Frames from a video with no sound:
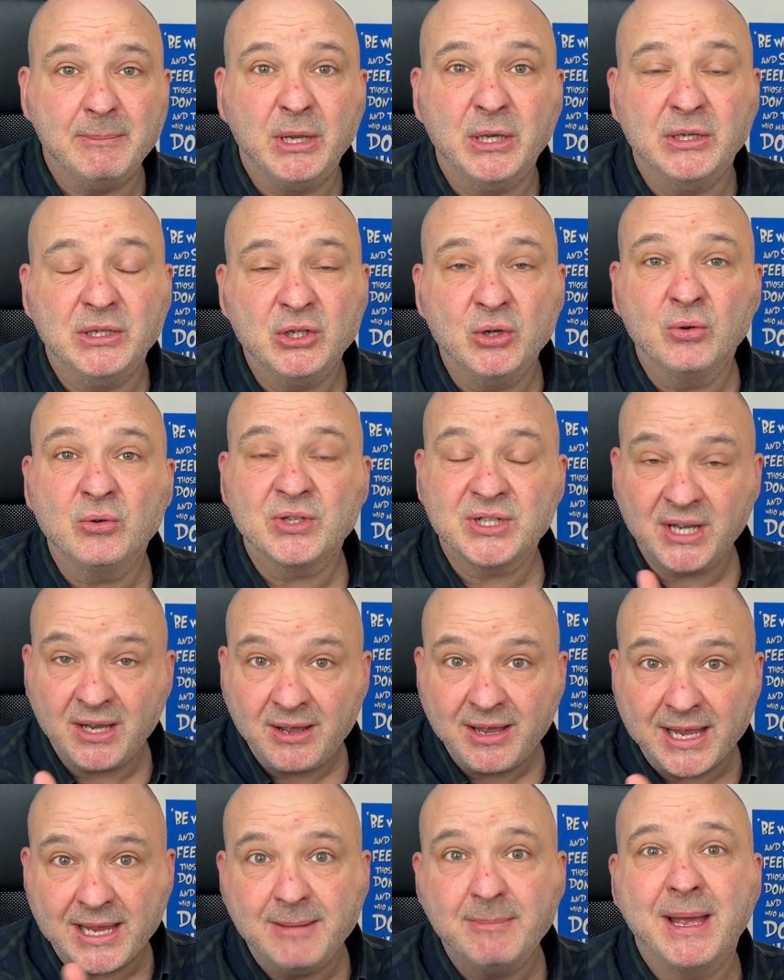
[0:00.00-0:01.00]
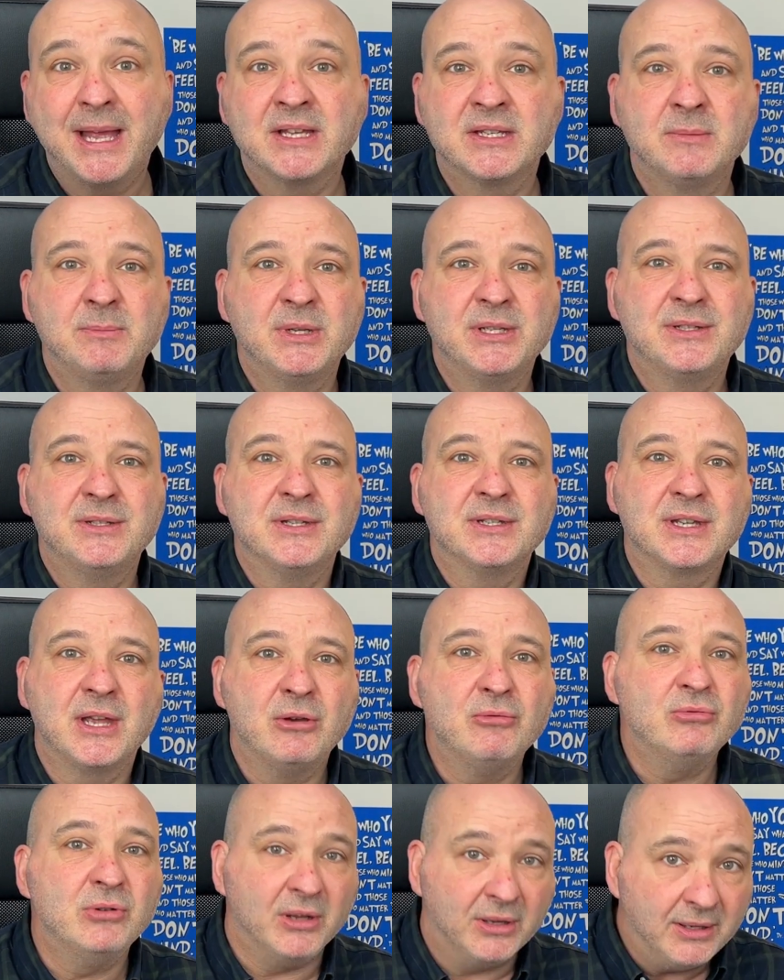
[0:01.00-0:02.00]
And your time as a business
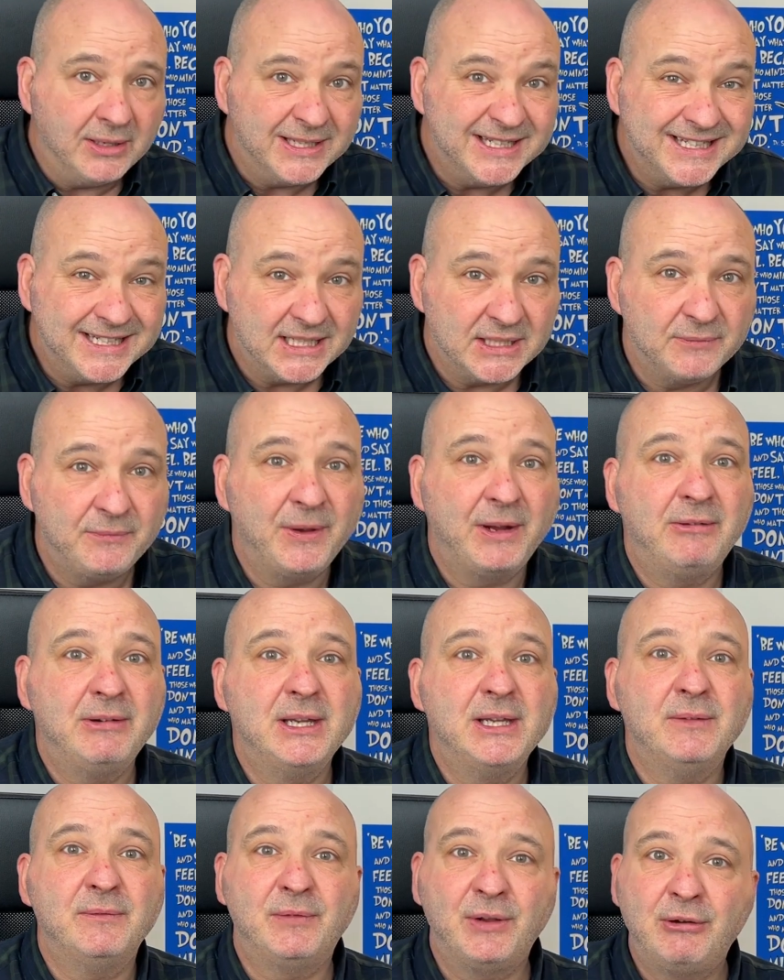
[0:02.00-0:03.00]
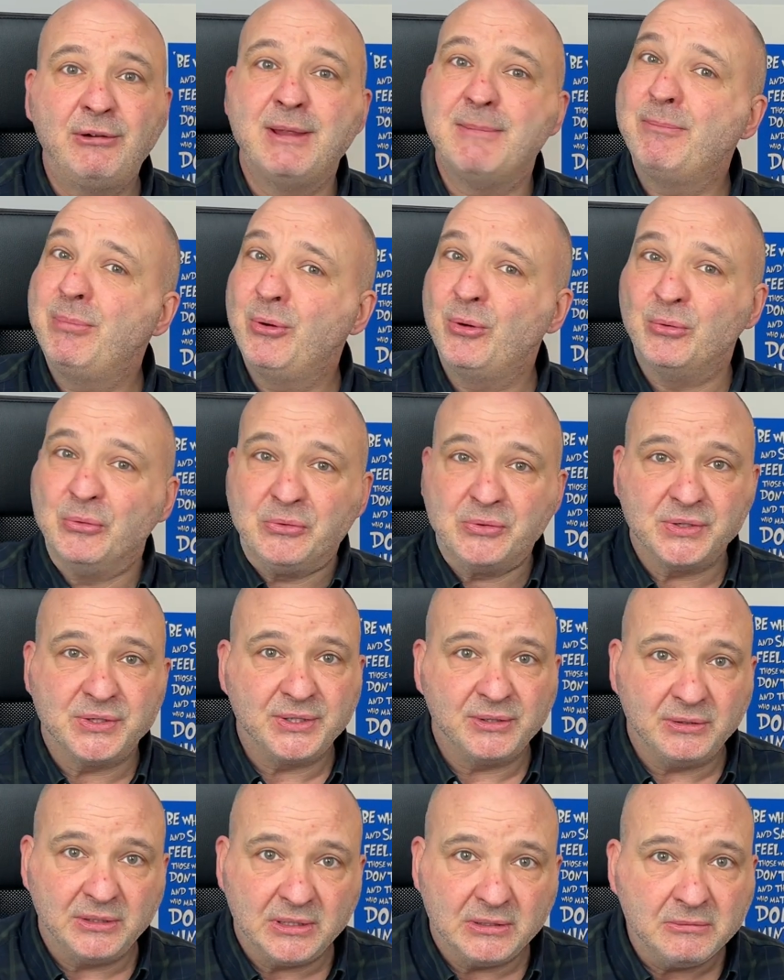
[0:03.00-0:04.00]
owner is very, very important
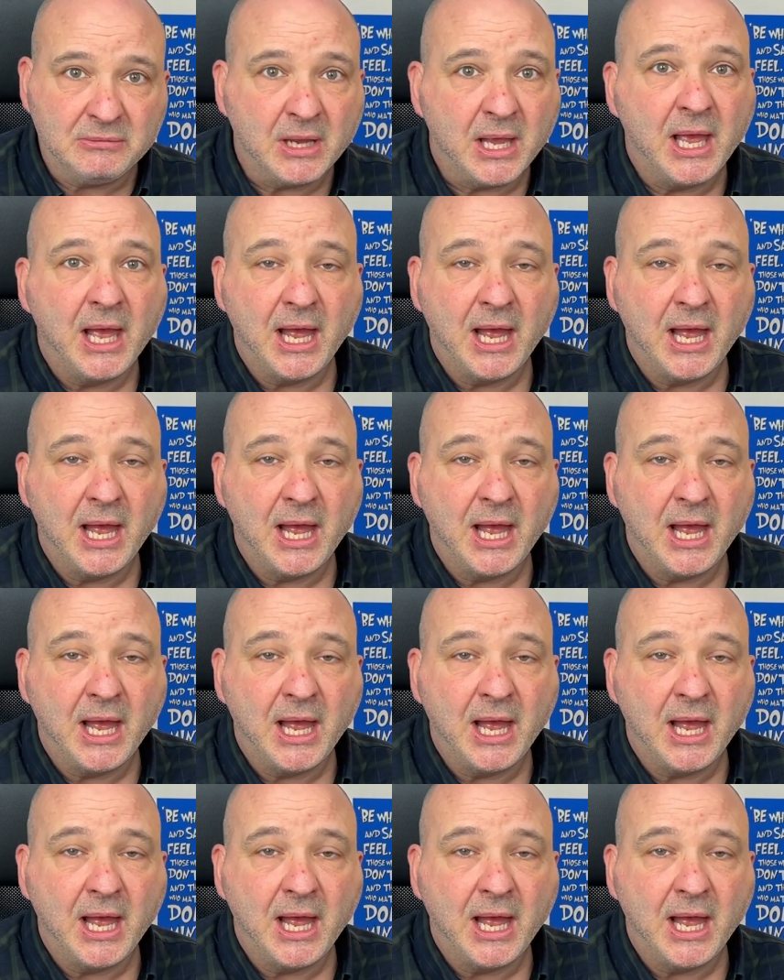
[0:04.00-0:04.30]
to you.